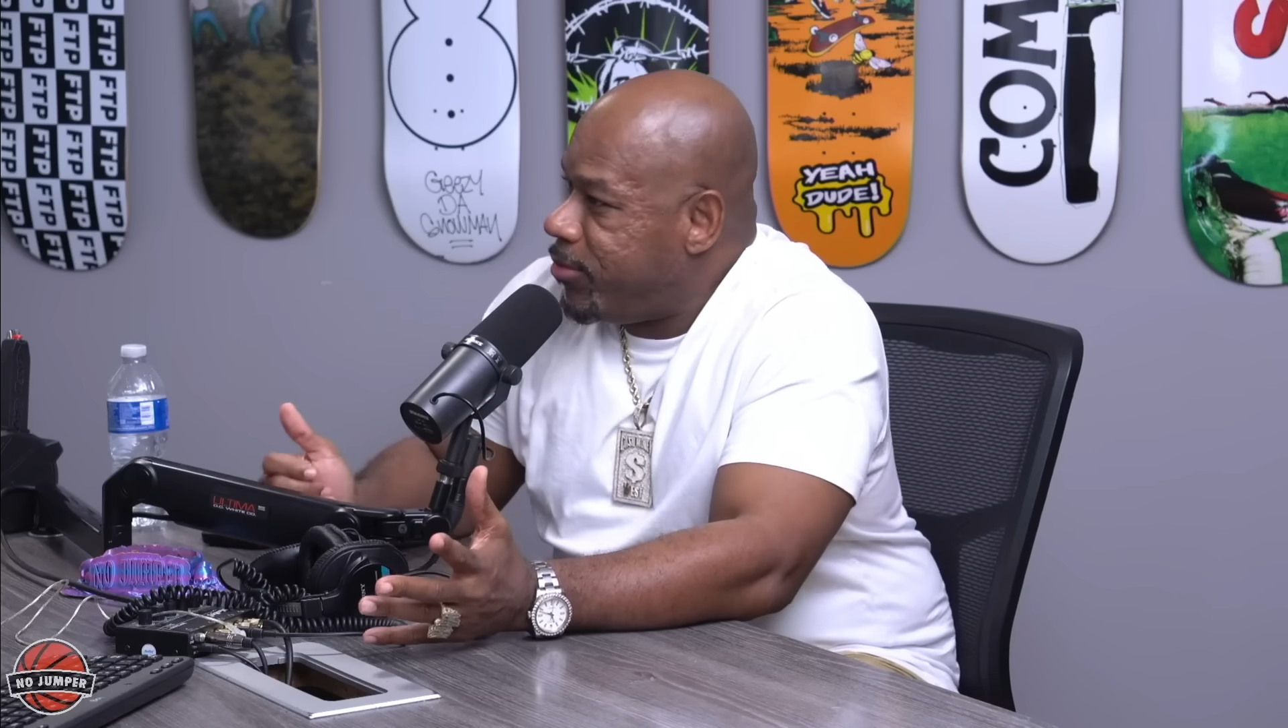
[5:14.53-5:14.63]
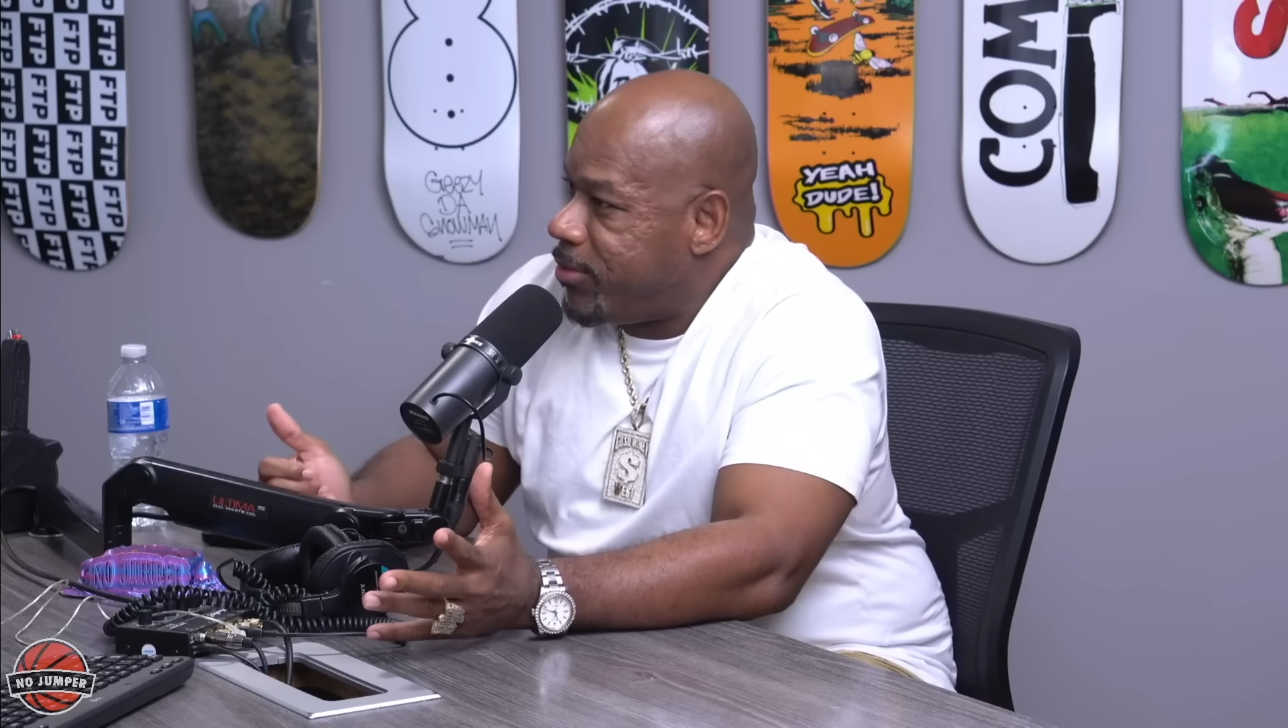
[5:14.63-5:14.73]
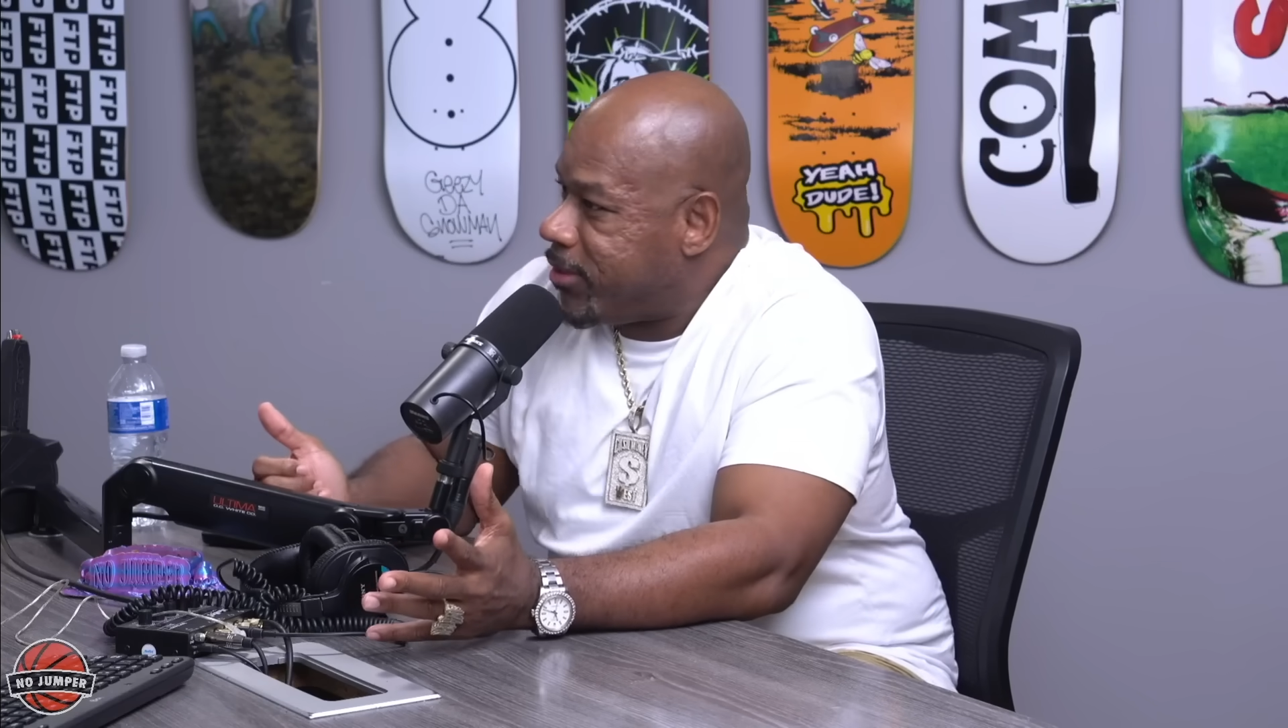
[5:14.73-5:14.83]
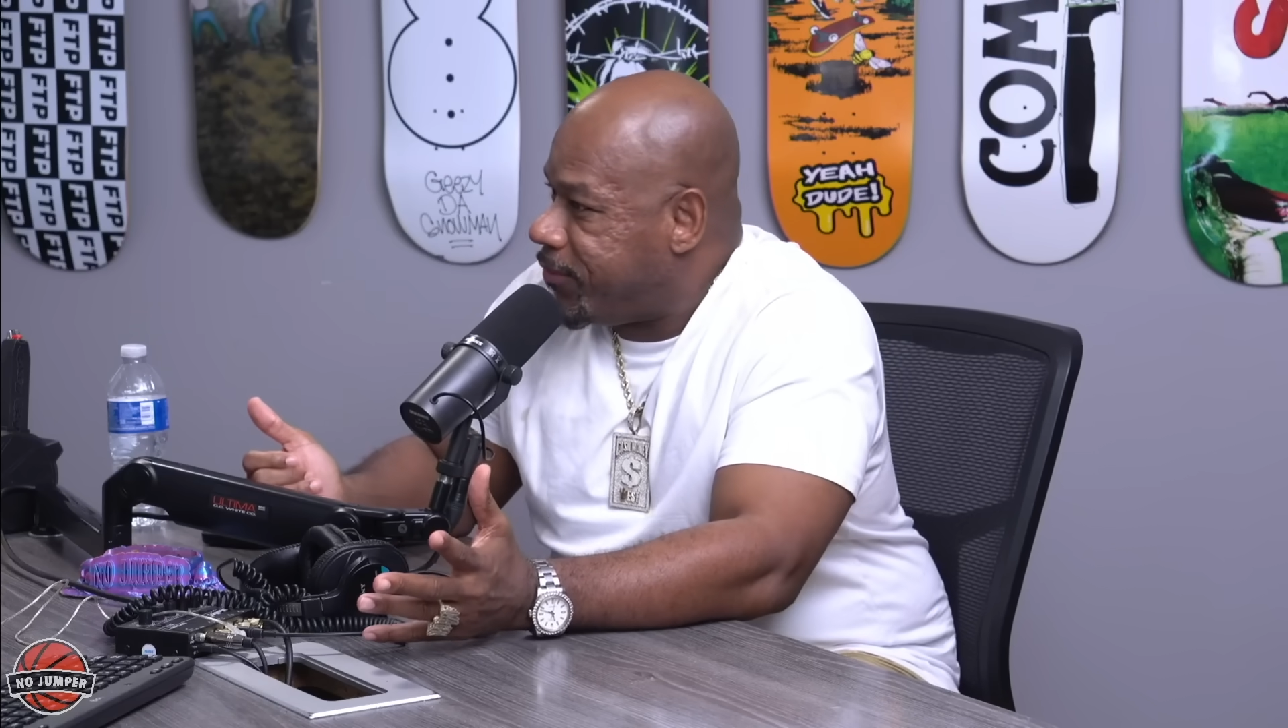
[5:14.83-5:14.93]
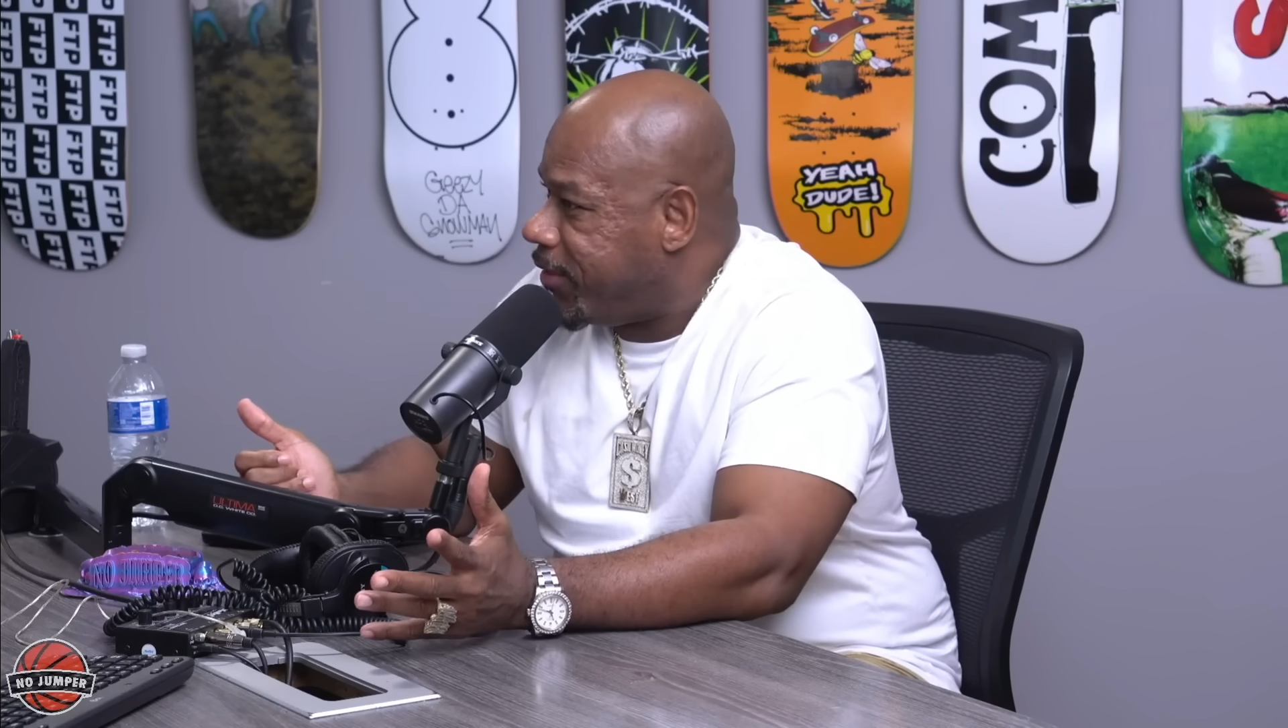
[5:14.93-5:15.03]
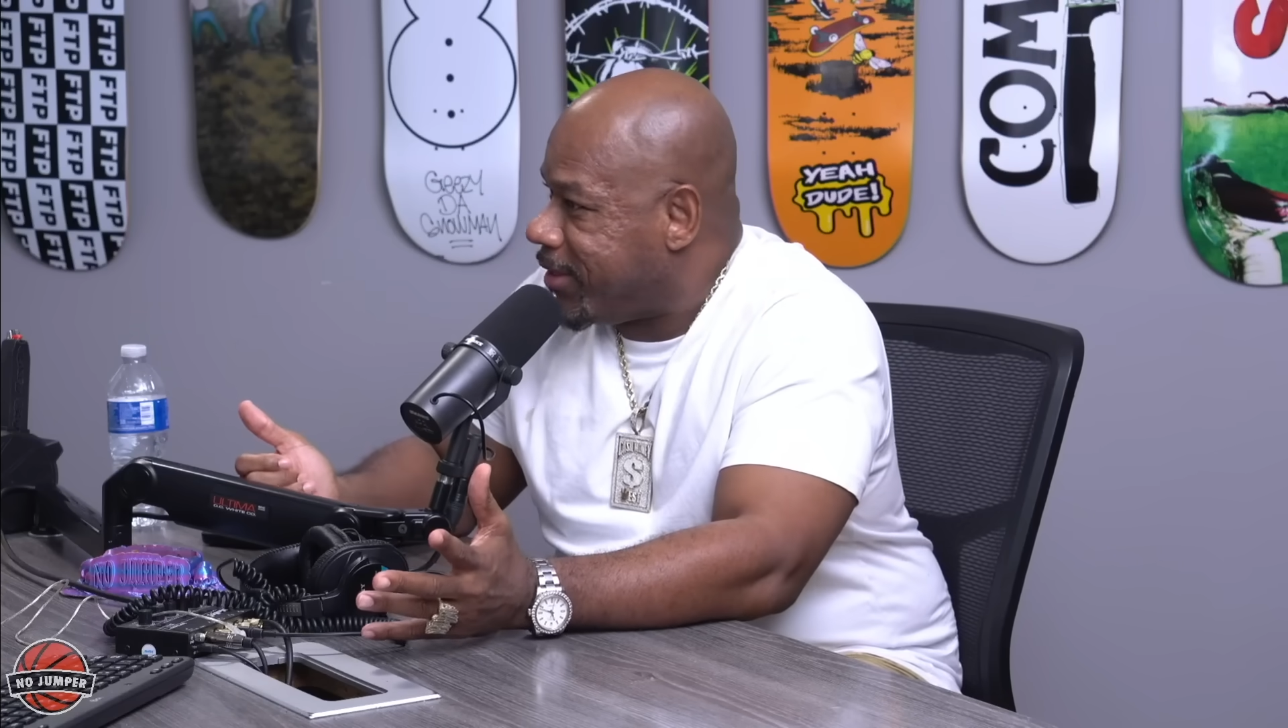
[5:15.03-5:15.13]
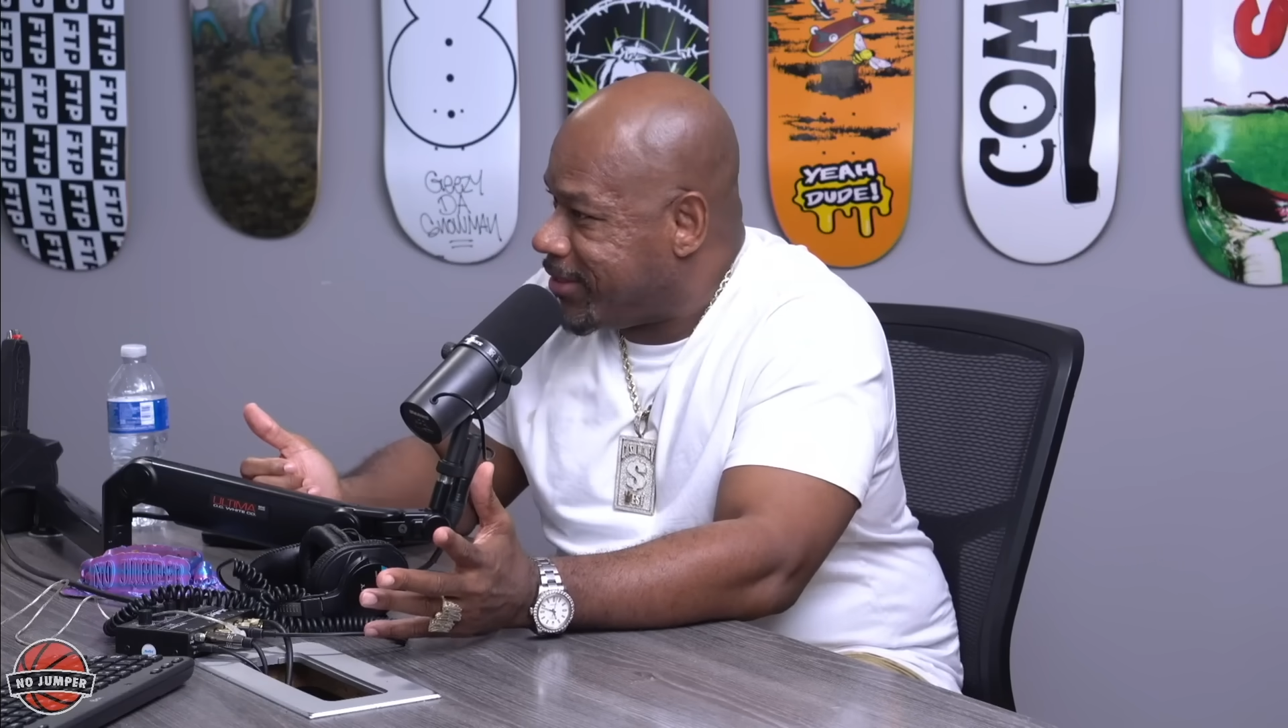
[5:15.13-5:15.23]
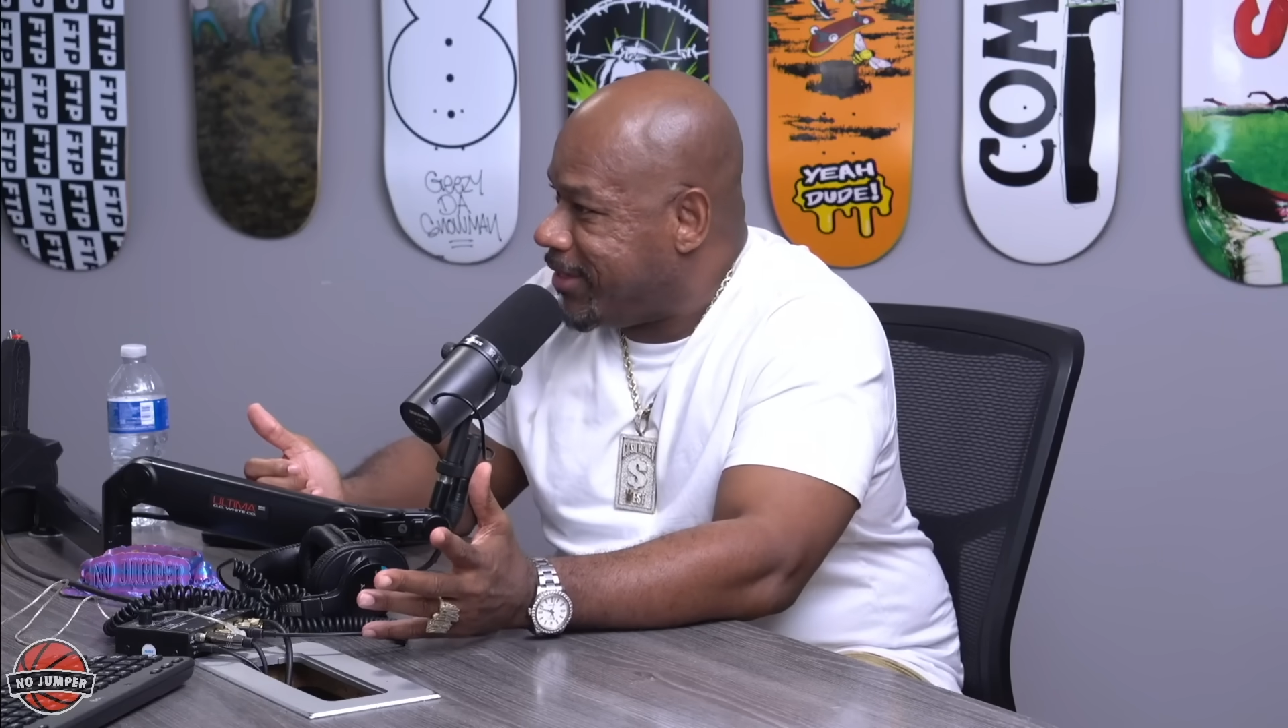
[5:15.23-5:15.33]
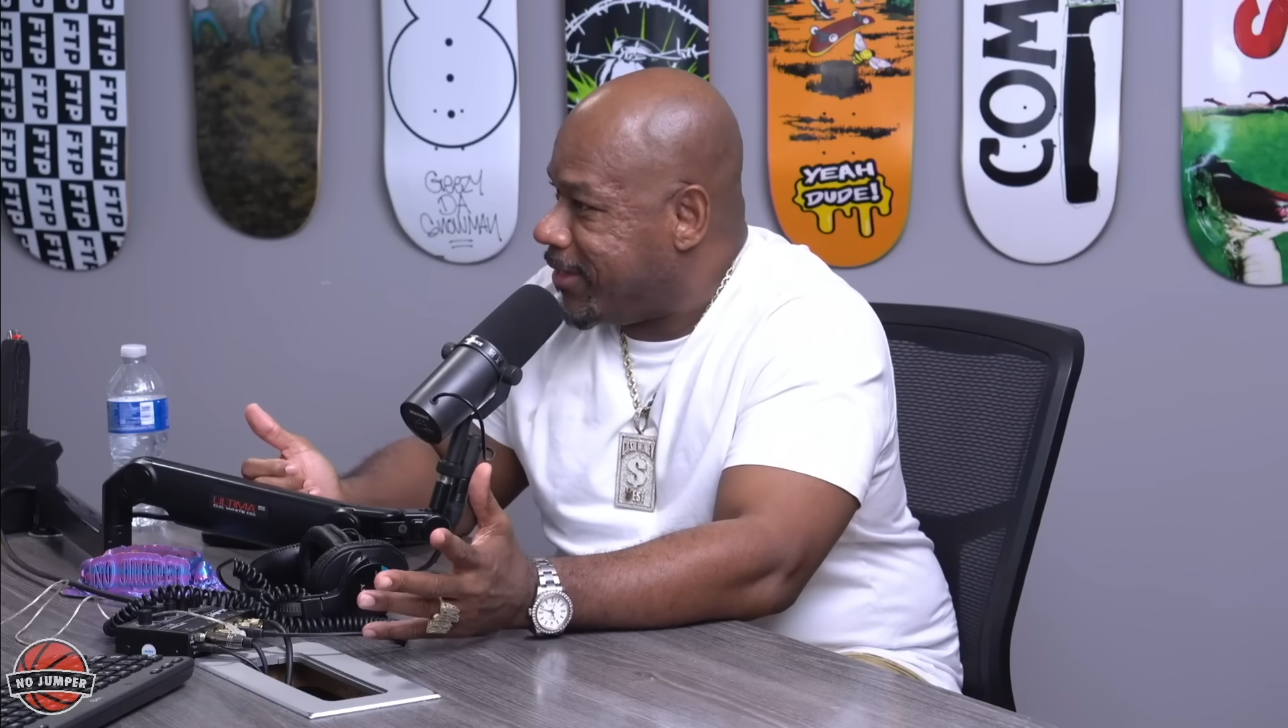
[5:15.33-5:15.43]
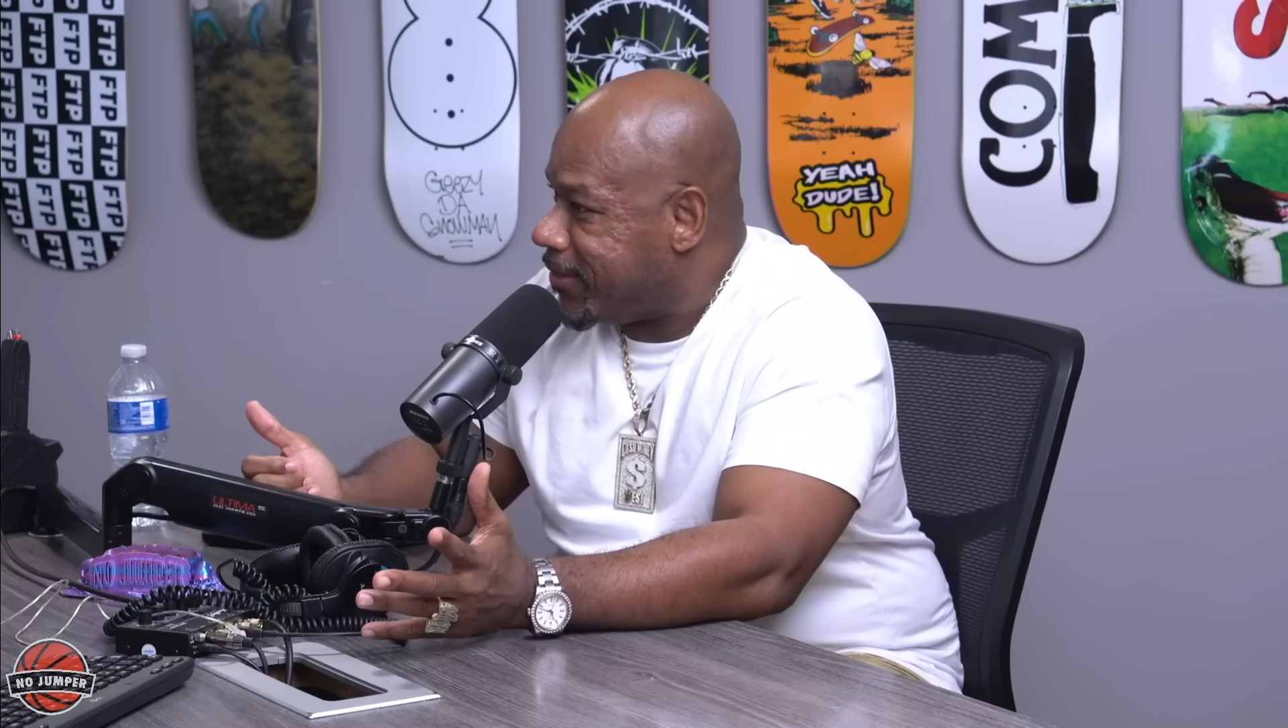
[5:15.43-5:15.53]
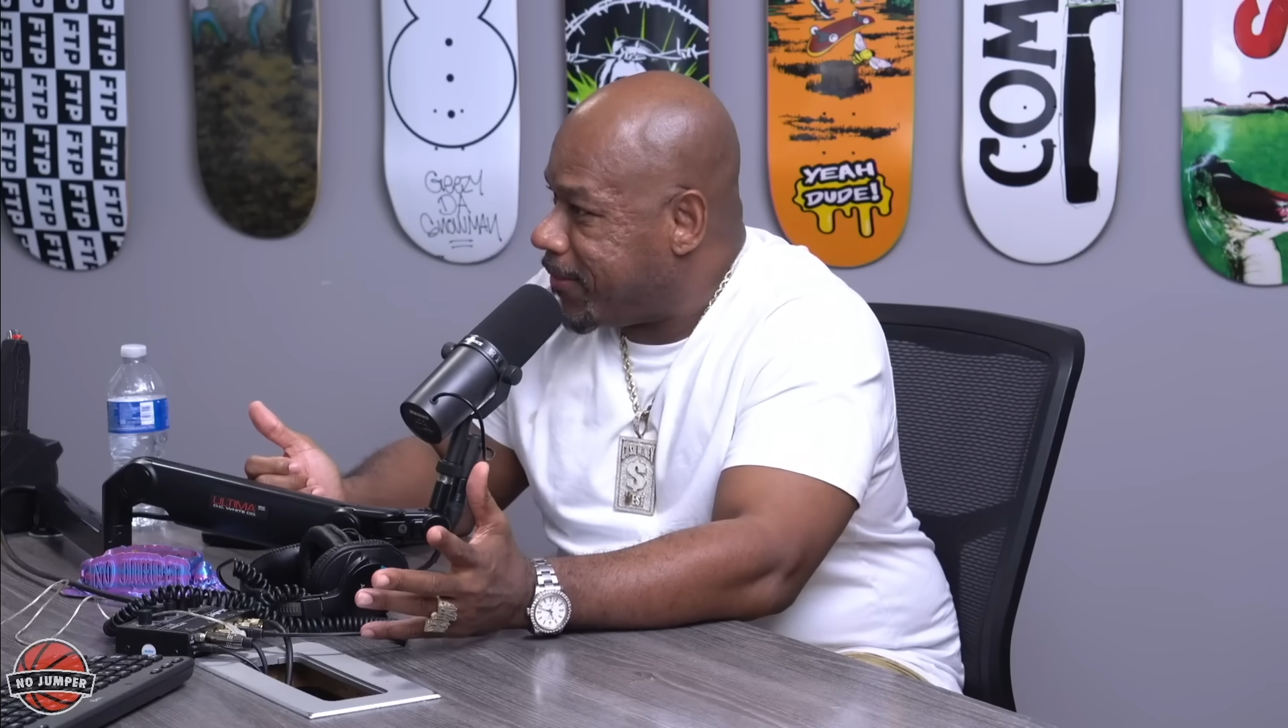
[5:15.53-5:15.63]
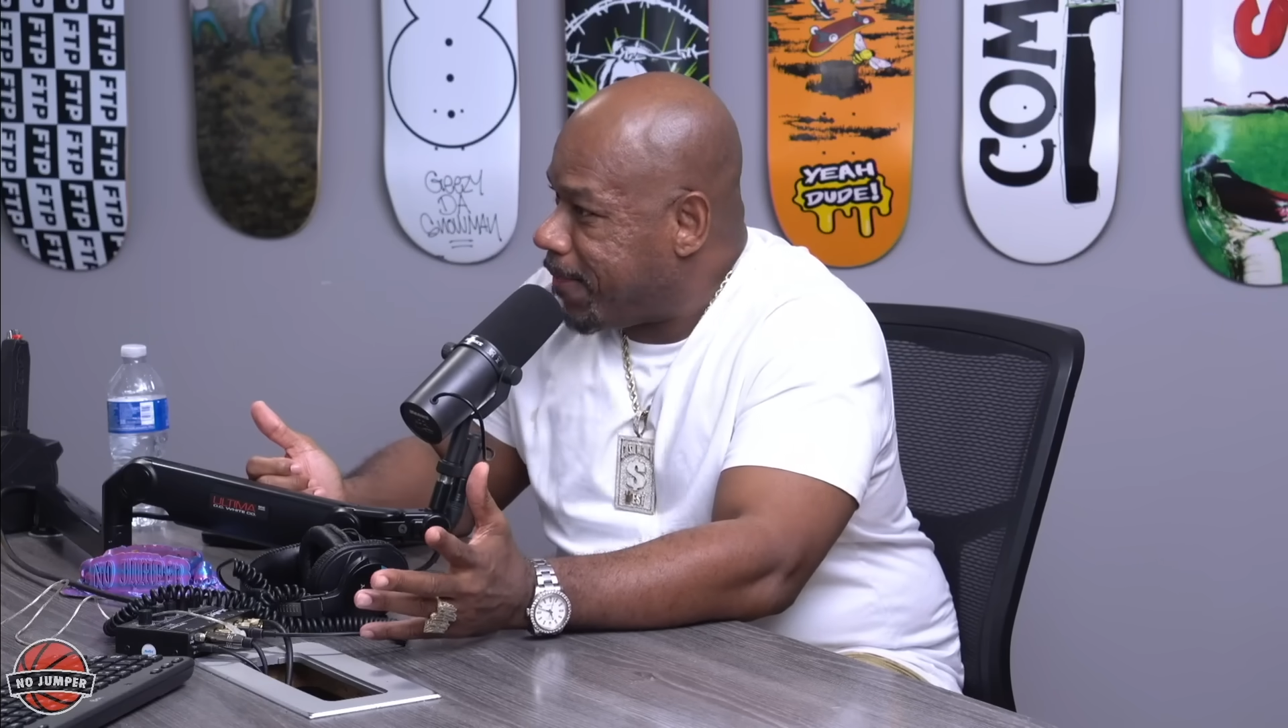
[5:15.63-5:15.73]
what the is this?